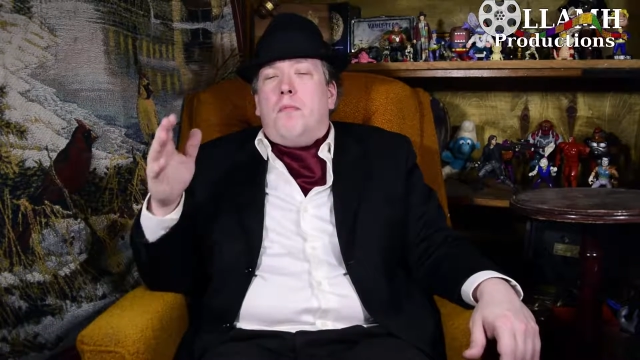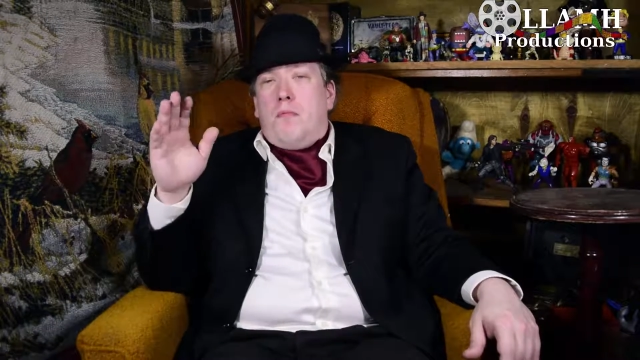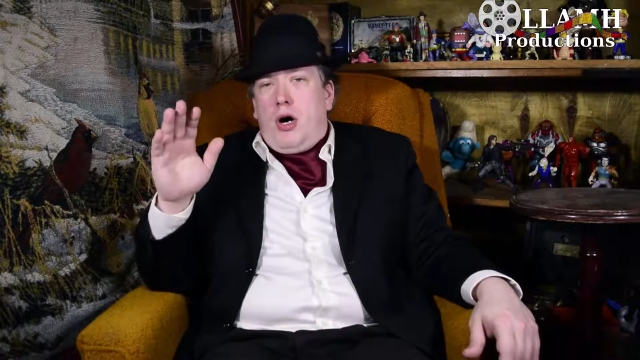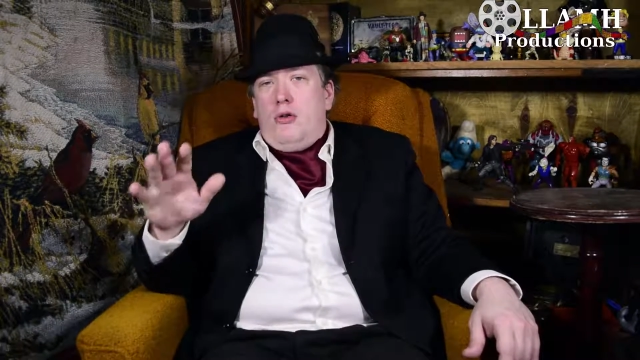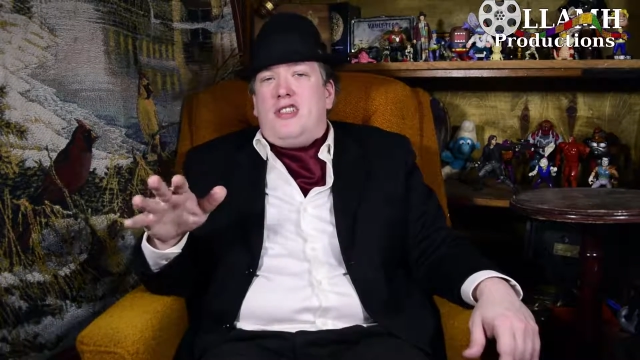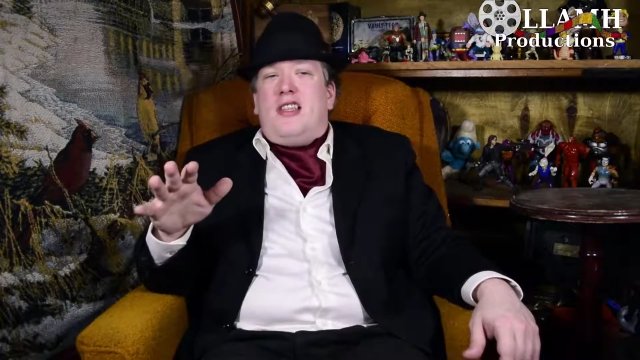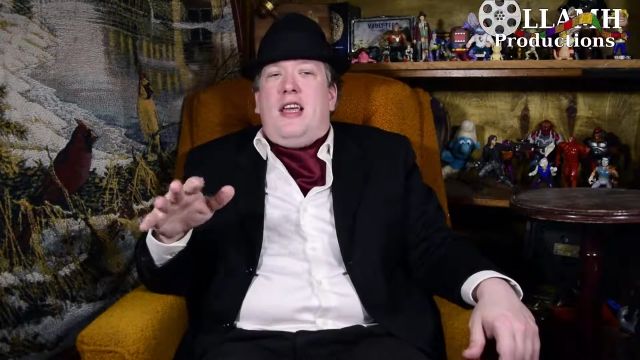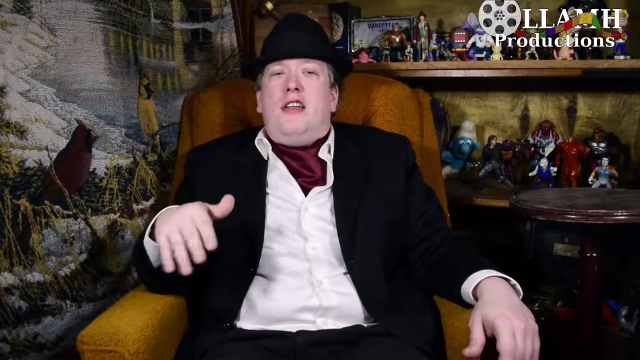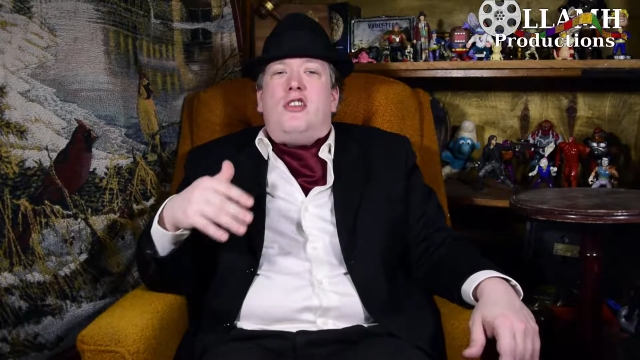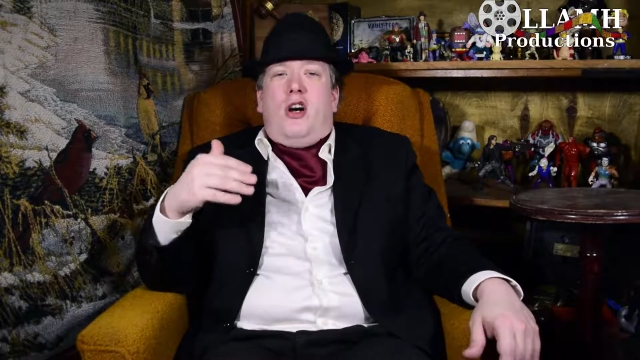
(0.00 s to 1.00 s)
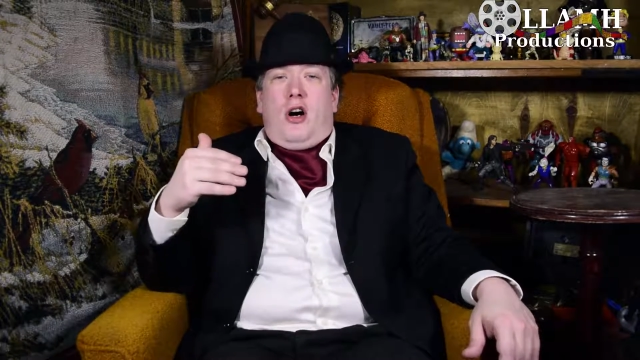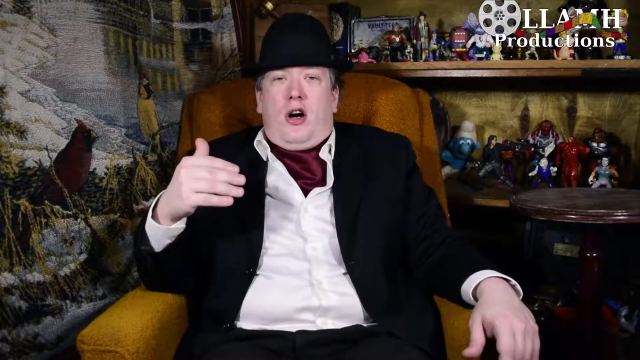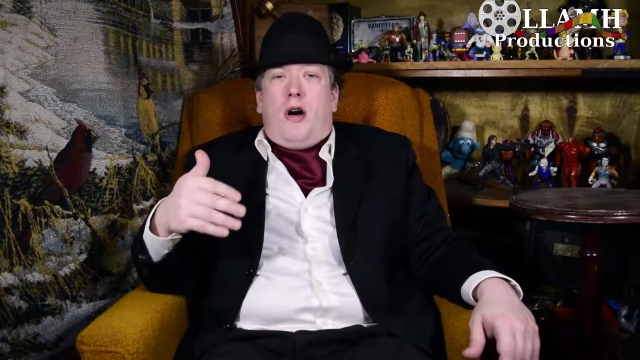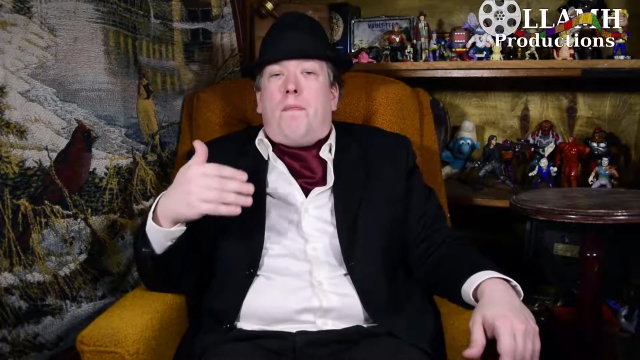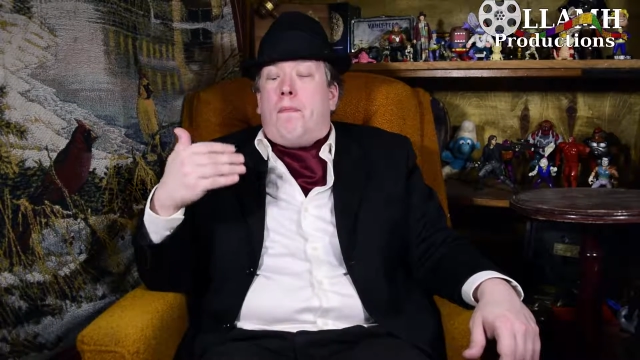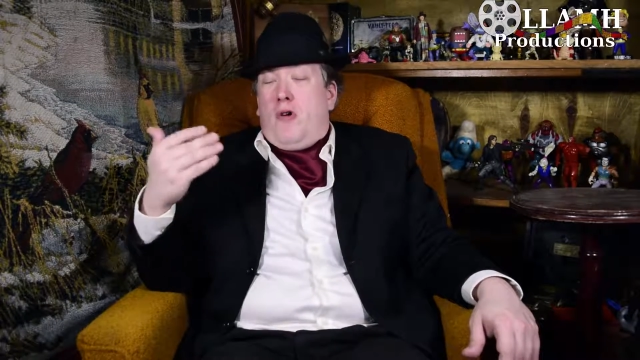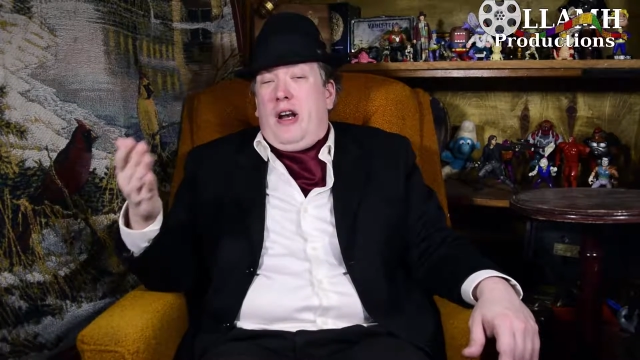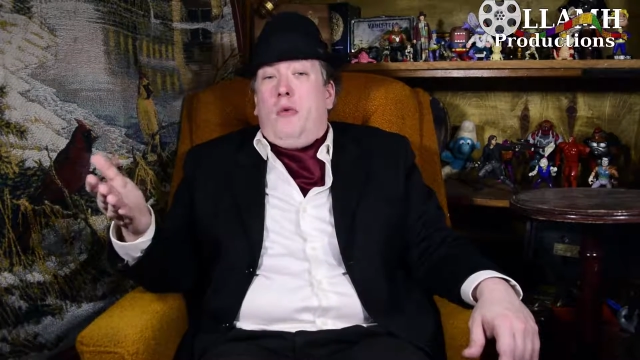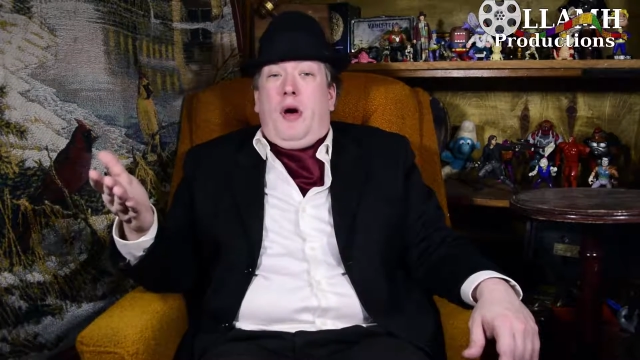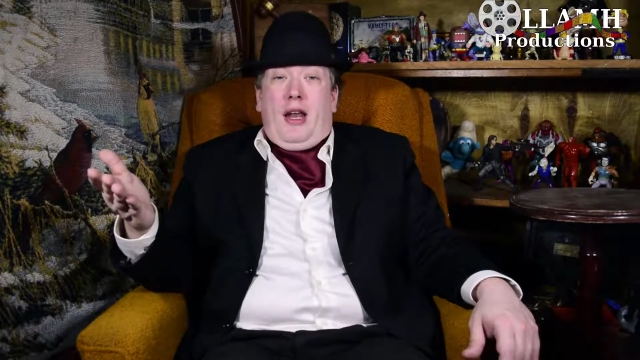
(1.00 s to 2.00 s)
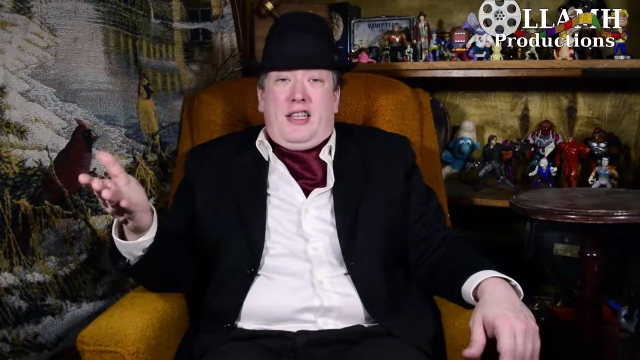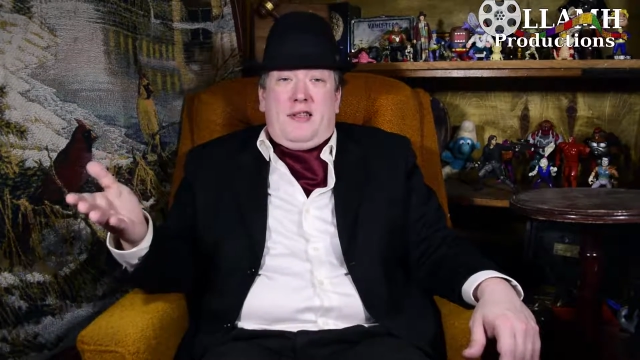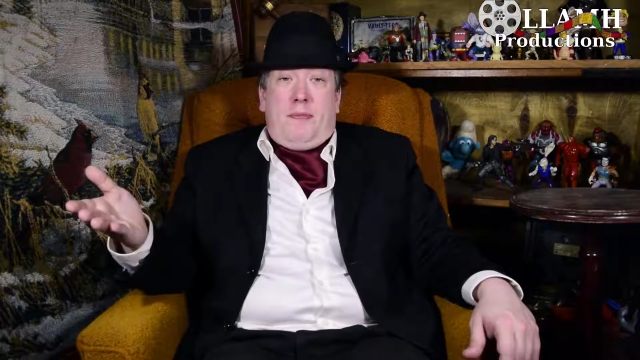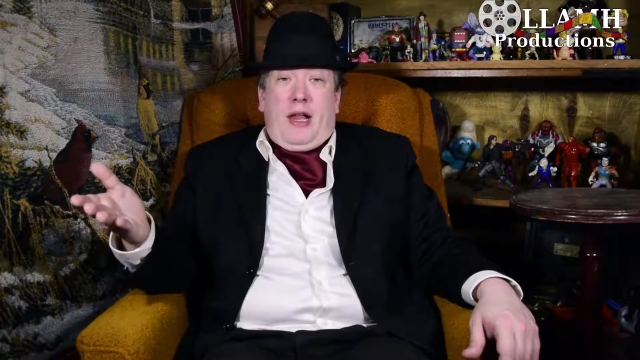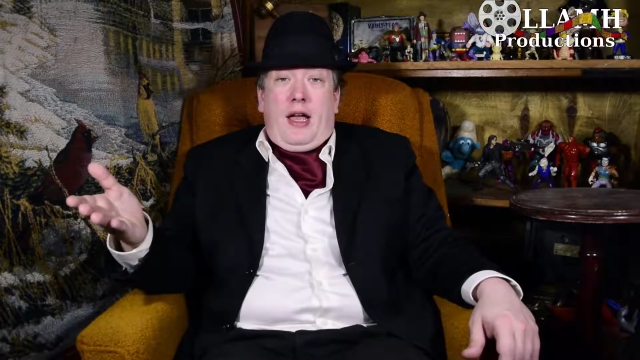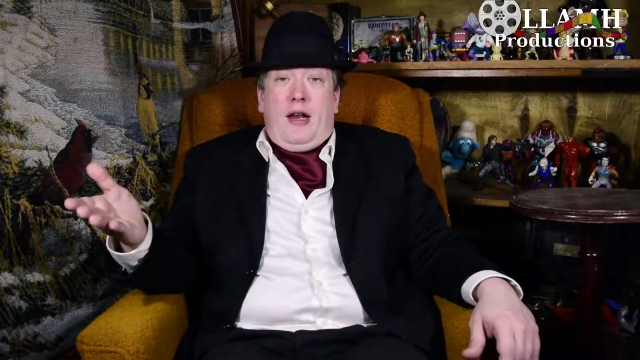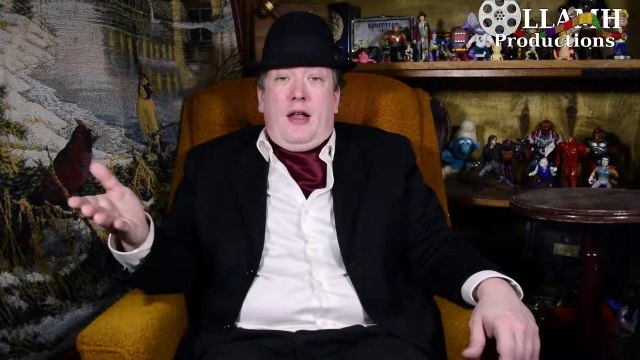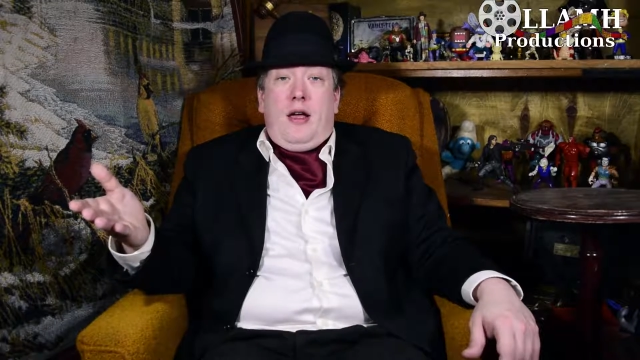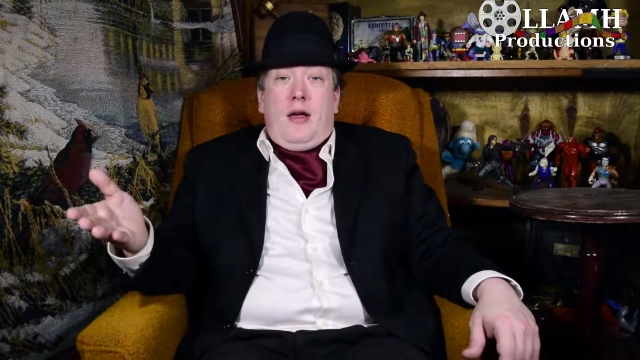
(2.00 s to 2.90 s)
Most things are pretty well explained,